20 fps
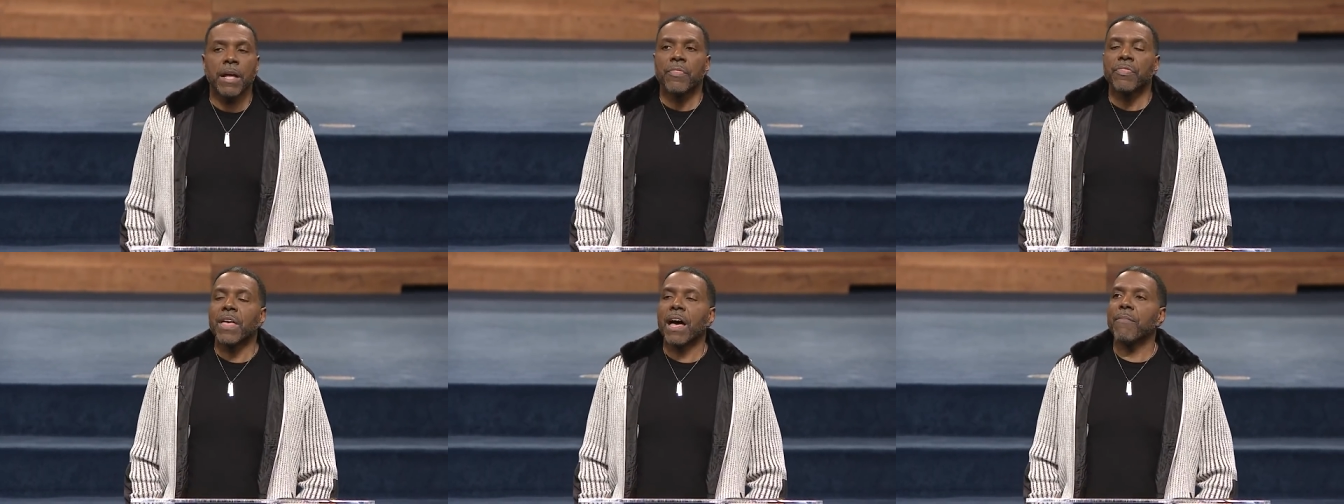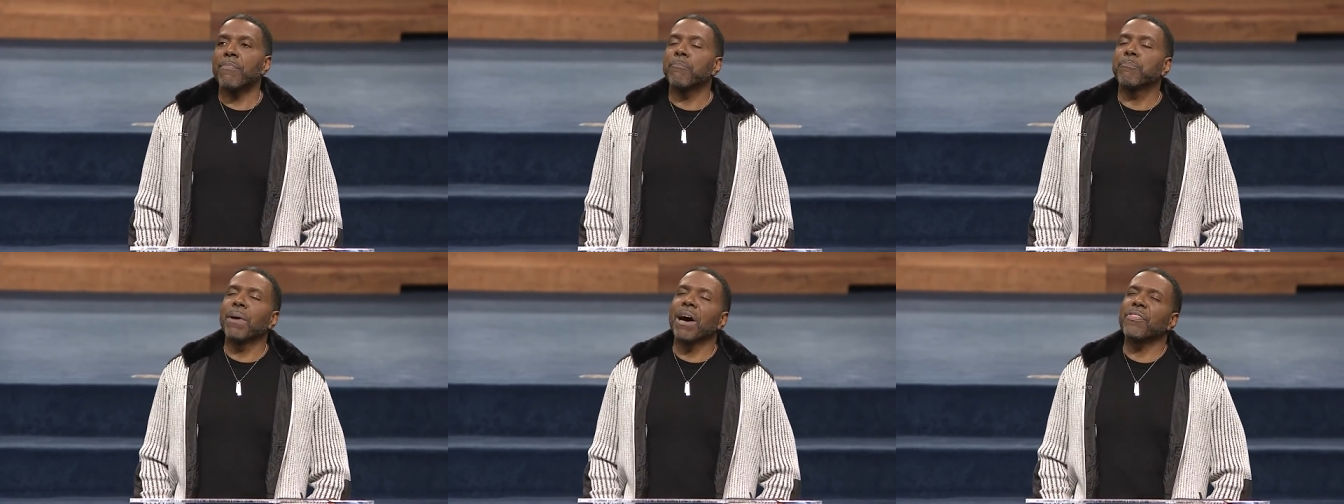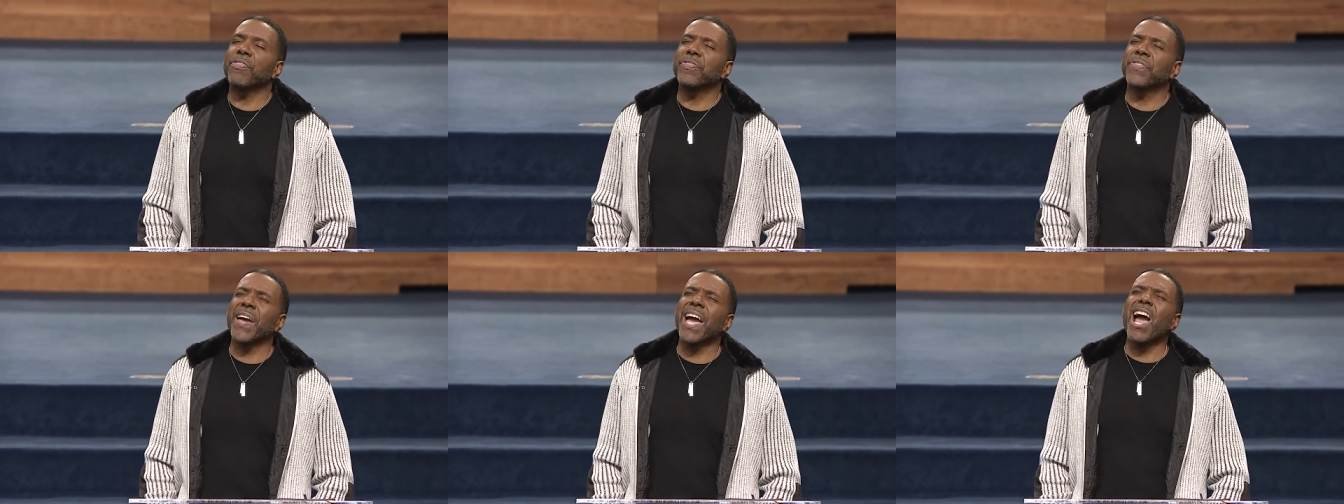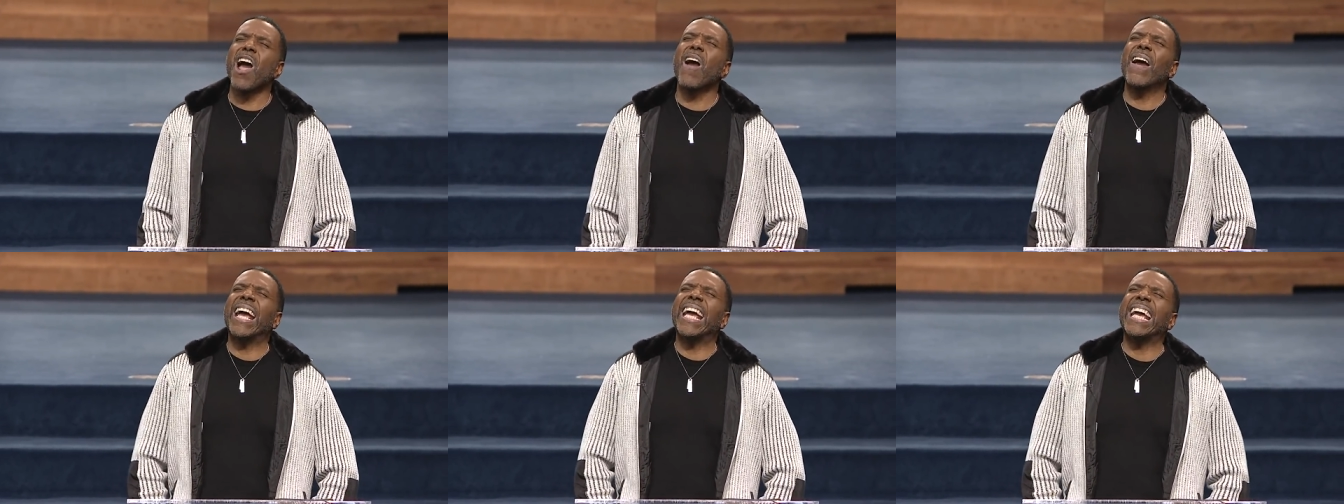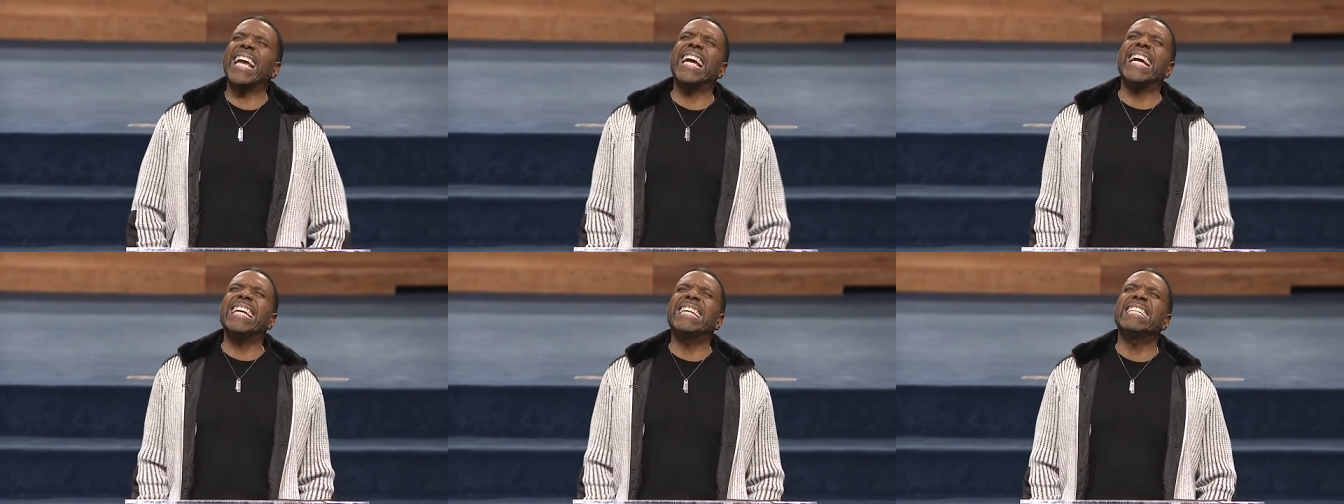That, but there
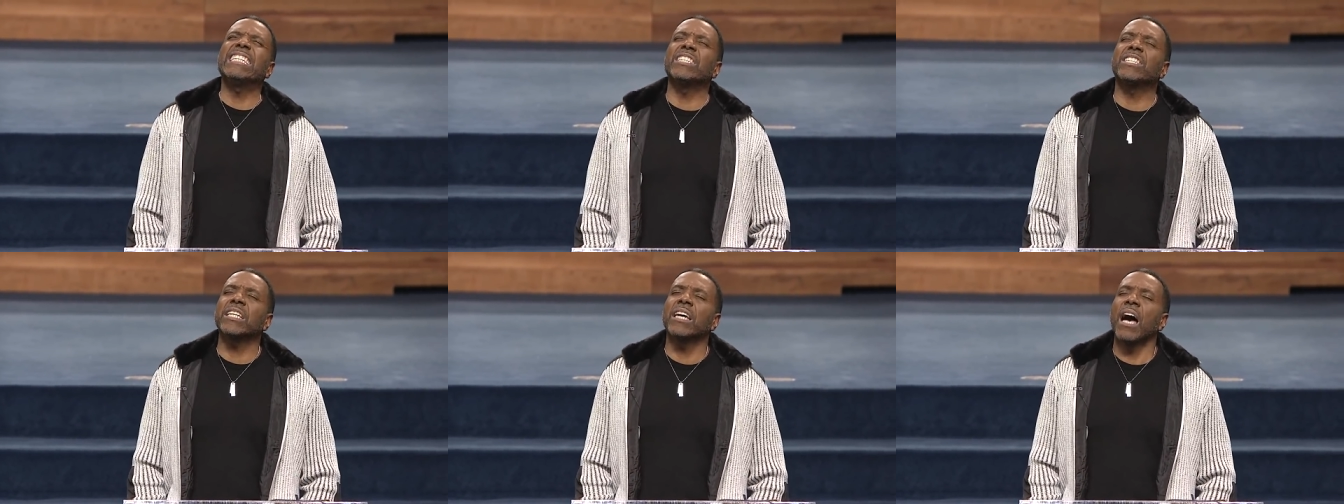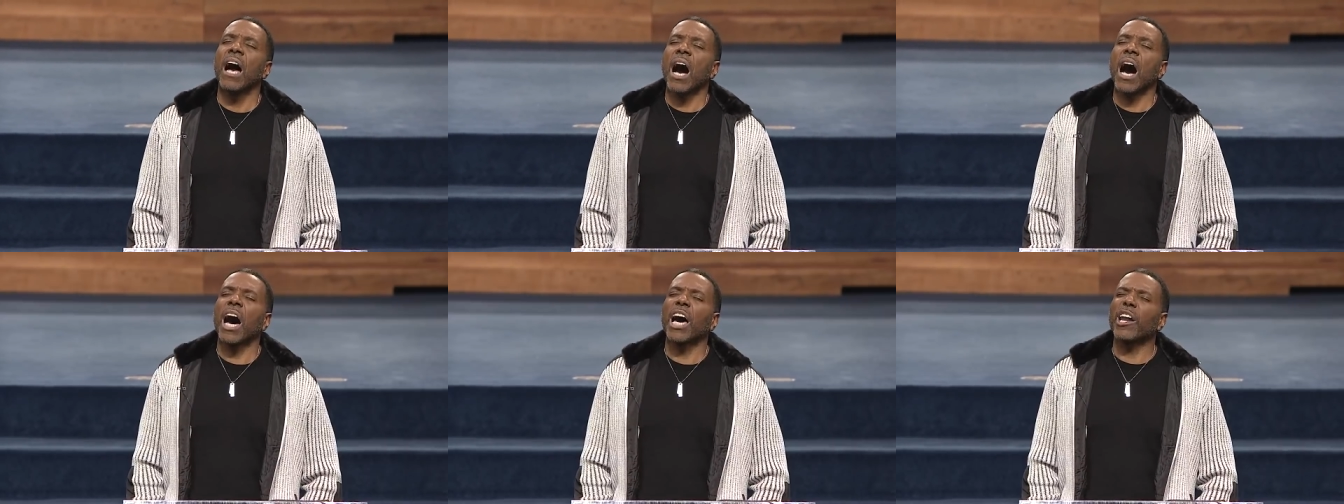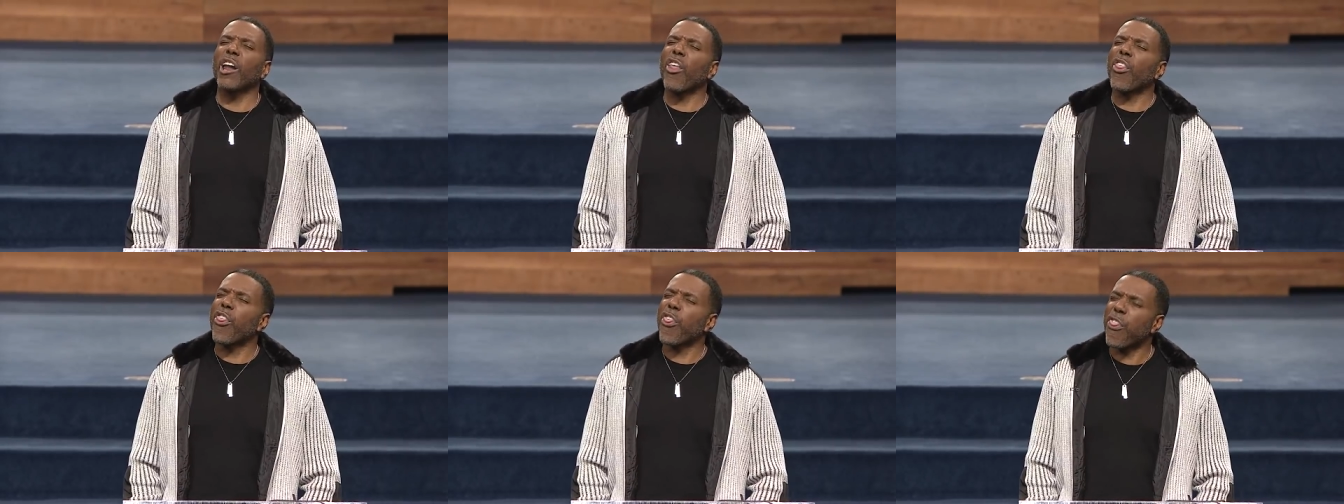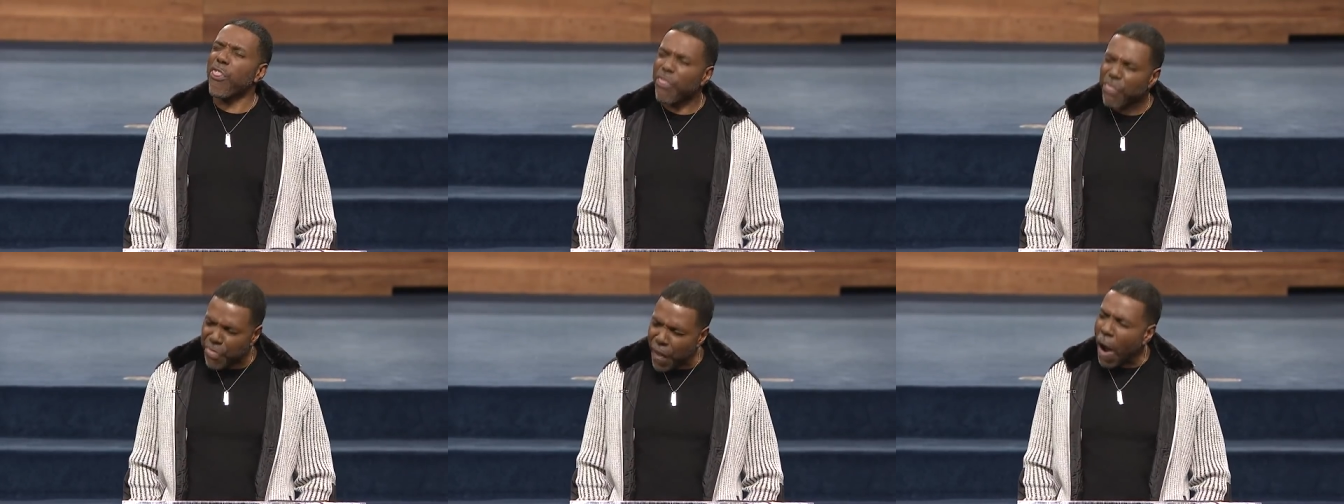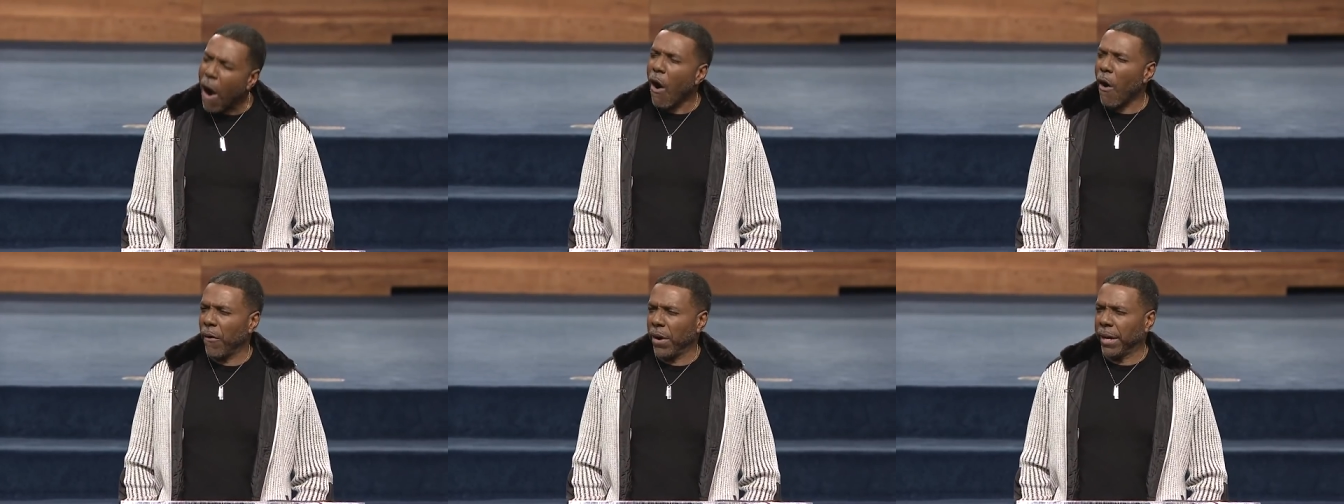is an
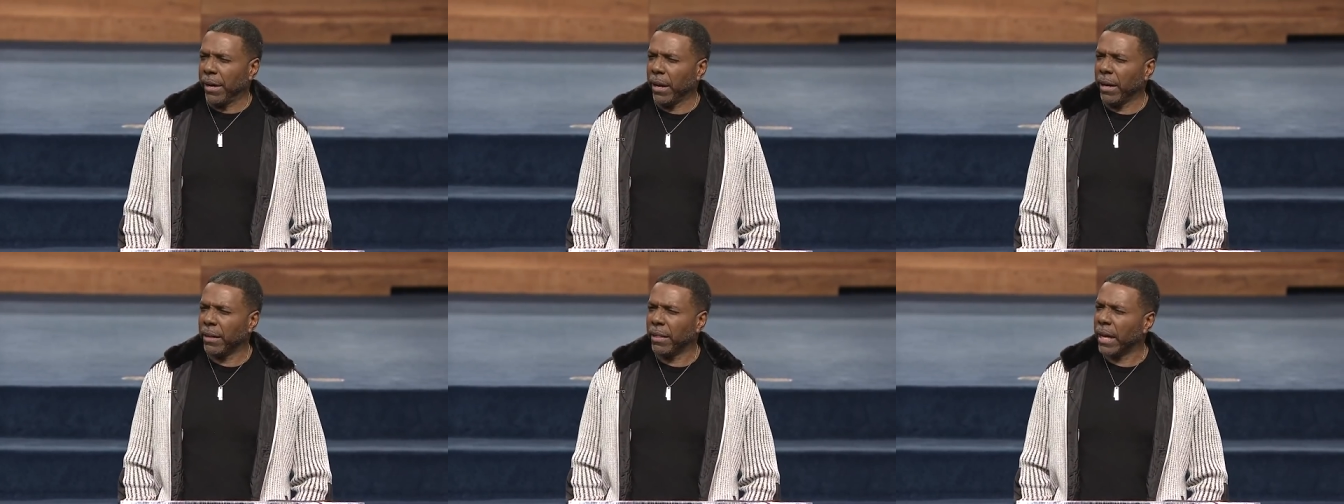authority